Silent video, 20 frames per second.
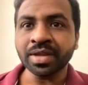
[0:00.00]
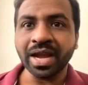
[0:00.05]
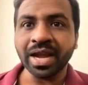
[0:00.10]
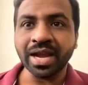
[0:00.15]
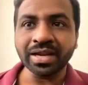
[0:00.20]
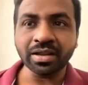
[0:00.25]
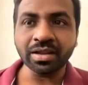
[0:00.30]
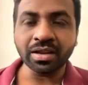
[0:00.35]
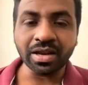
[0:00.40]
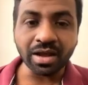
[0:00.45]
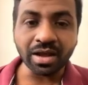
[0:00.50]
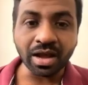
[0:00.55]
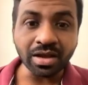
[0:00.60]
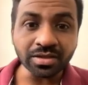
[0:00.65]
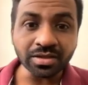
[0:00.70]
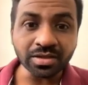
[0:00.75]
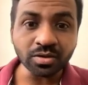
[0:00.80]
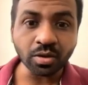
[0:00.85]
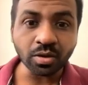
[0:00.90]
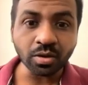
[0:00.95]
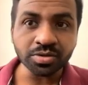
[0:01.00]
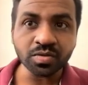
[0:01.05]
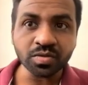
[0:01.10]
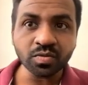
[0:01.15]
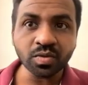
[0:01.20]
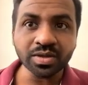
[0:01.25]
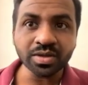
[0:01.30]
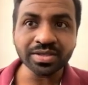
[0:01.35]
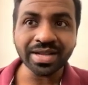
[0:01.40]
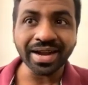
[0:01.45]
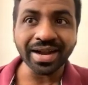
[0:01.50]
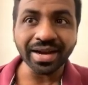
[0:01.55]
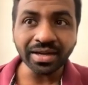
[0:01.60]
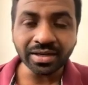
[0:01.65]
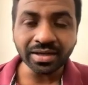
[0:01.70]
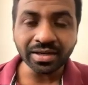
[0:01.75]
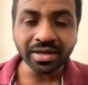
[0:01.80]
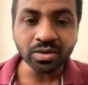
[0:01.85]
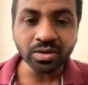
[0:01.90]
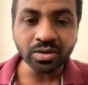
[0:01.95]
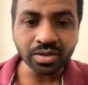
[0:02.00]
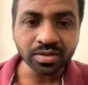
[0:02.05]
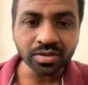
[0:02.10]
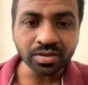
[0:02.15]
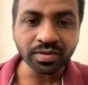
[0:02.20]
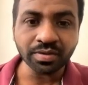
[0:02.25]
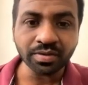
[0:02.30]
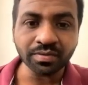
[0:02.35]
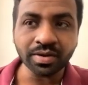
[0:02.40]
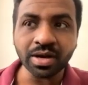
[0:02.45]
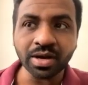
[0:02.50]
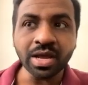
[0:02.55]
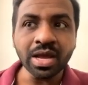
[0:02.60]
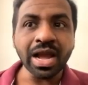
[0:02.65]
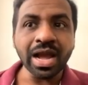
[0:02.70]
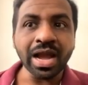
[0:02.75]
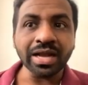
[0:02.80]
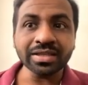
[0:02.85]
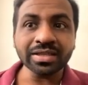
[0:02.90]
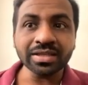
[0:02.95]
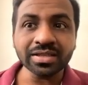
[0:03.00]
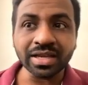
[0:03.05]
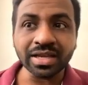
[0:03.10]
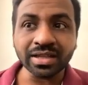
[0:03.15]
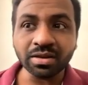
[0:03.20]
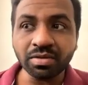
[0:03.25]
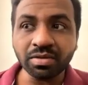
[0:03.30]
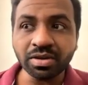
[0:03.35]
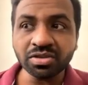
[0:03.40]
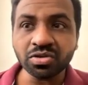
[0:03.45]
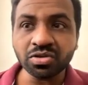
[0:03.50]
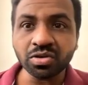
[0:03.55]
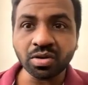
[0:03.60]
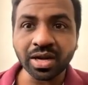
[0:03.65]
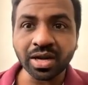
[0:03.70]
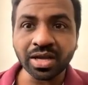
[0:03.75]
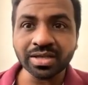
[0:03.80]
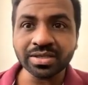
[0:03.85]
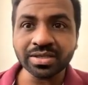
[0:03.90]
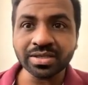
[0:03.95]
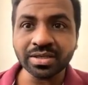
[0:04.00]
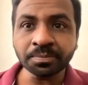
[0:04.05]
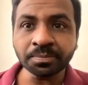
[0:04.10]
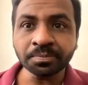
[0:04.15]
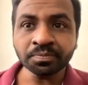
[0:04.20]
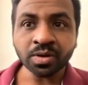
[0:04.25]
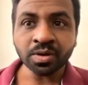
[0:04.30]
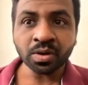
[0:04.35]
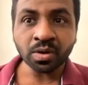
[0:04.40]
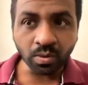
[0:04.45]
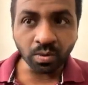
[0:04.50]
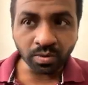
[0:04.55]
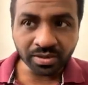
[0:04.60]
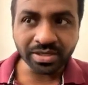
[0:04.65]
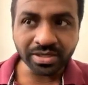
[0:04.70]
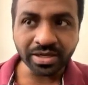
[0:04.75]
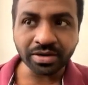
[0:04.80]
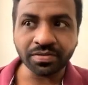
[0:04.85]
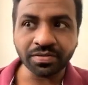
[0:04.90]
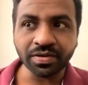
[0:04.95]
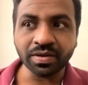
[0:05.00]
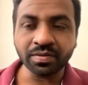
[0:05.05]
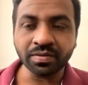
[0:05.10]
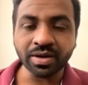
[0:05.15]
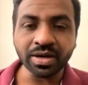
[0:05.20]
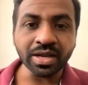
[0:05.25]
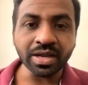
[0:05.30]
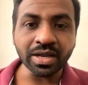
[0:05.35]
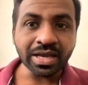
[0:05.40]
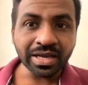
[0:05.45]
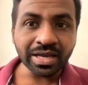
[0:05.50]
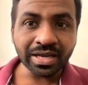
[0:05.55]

And the last option was the continuous fever, and is otherwise known as the constant fever.